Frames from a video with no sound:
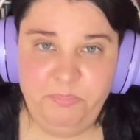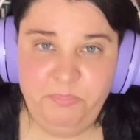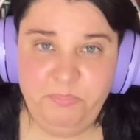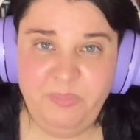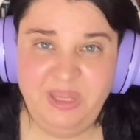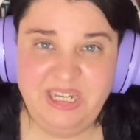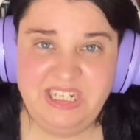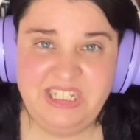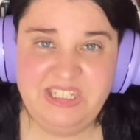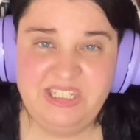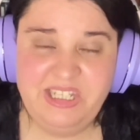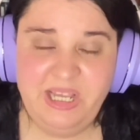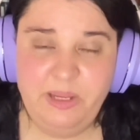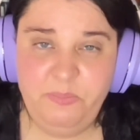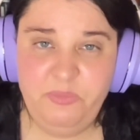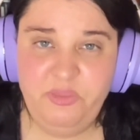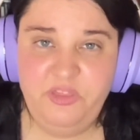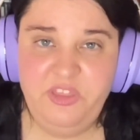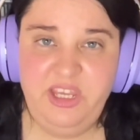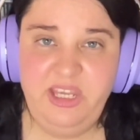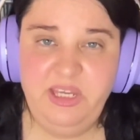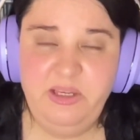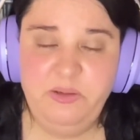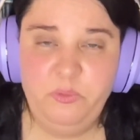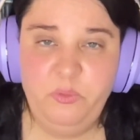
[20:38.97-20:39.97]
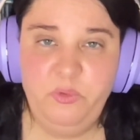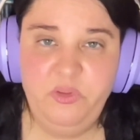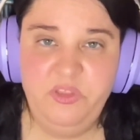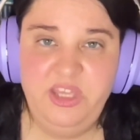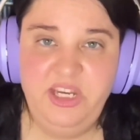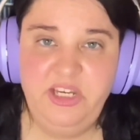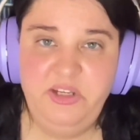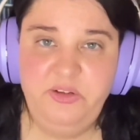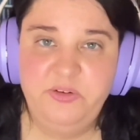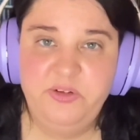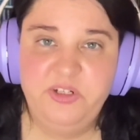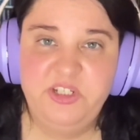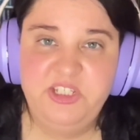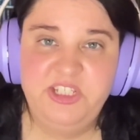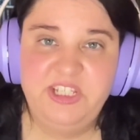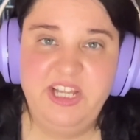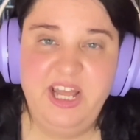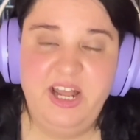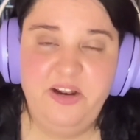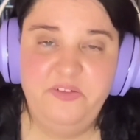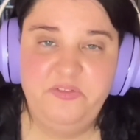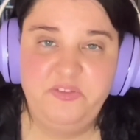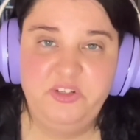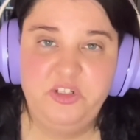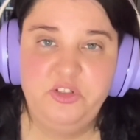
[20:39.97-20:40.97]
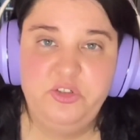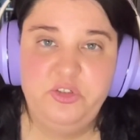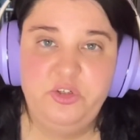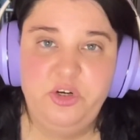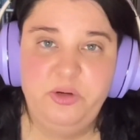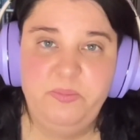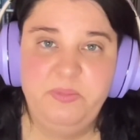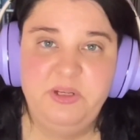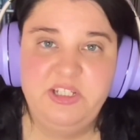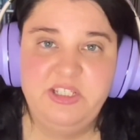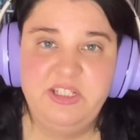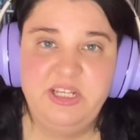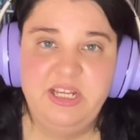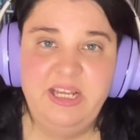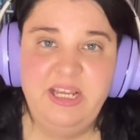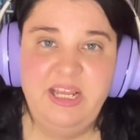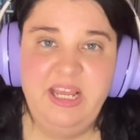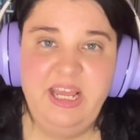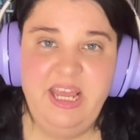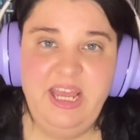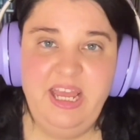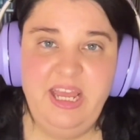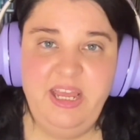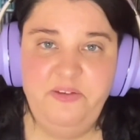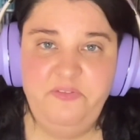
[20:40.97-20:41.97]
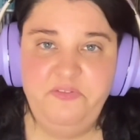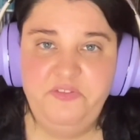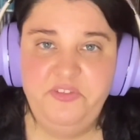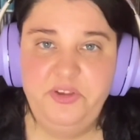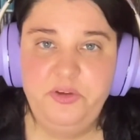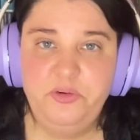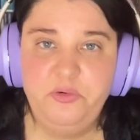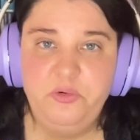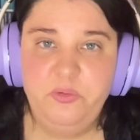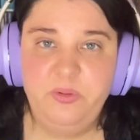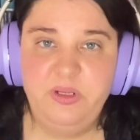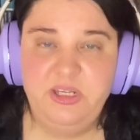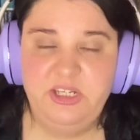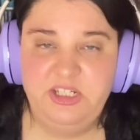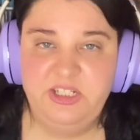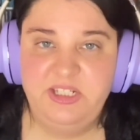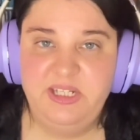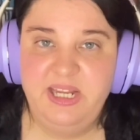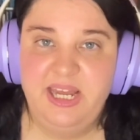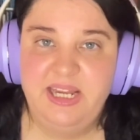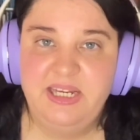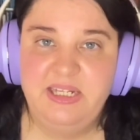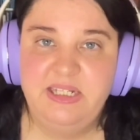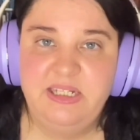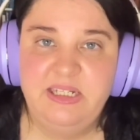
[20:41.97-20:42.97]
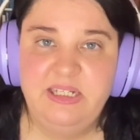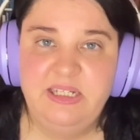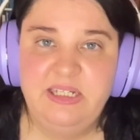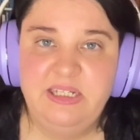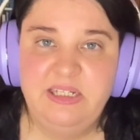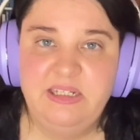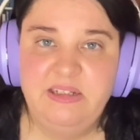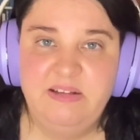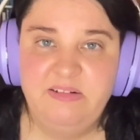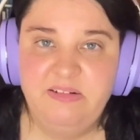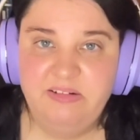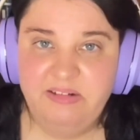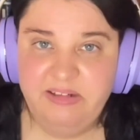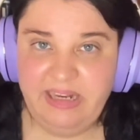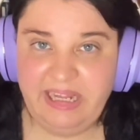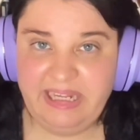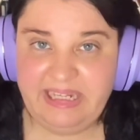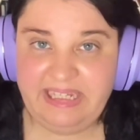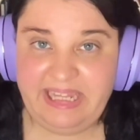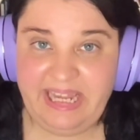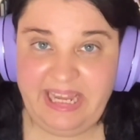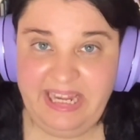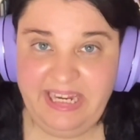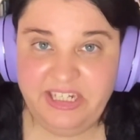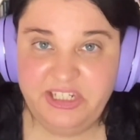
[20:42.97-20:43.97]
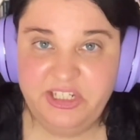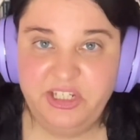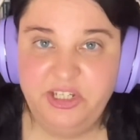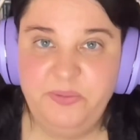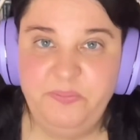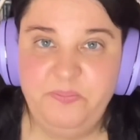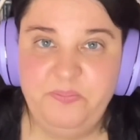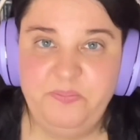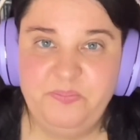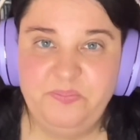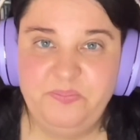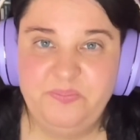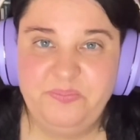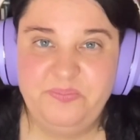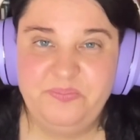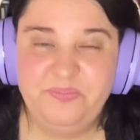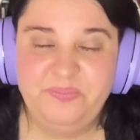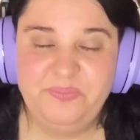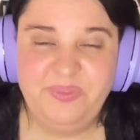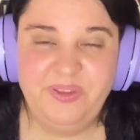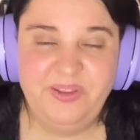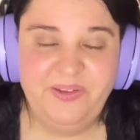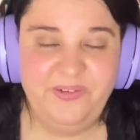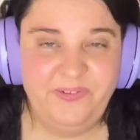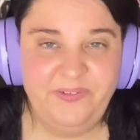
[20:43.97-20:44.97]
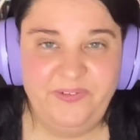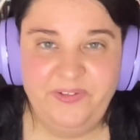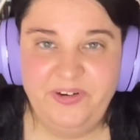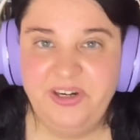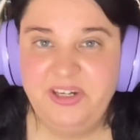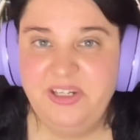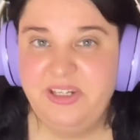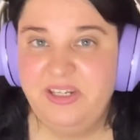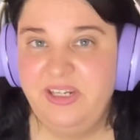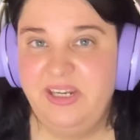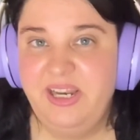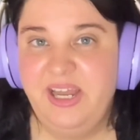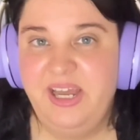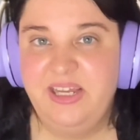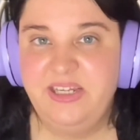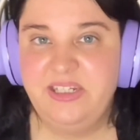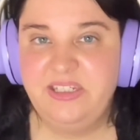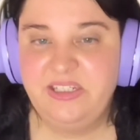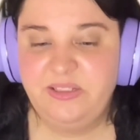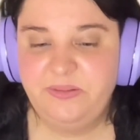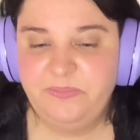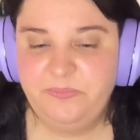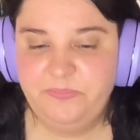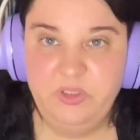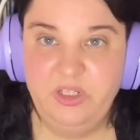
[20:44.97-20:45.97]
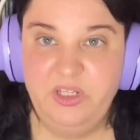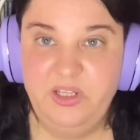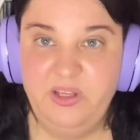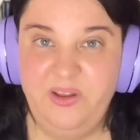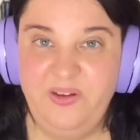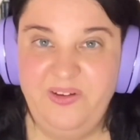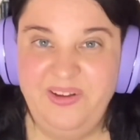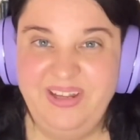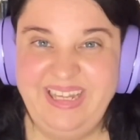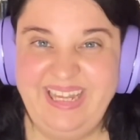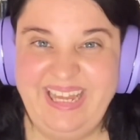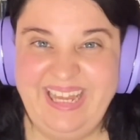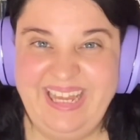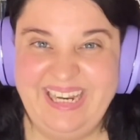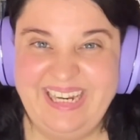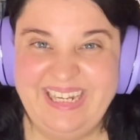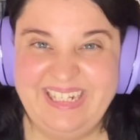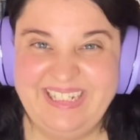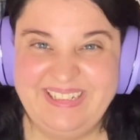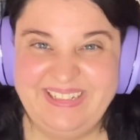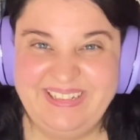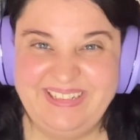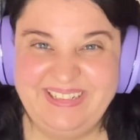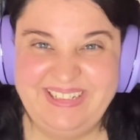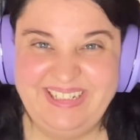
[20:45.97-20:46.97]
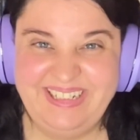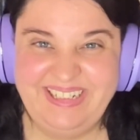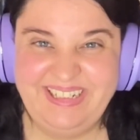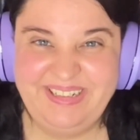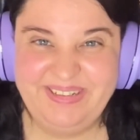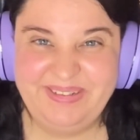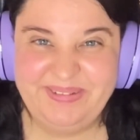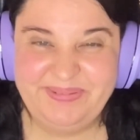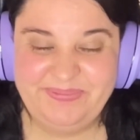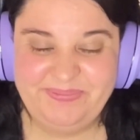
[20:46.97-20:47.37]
That something within yourself determines if you reach that like kingdom or not. Okay, let's continue.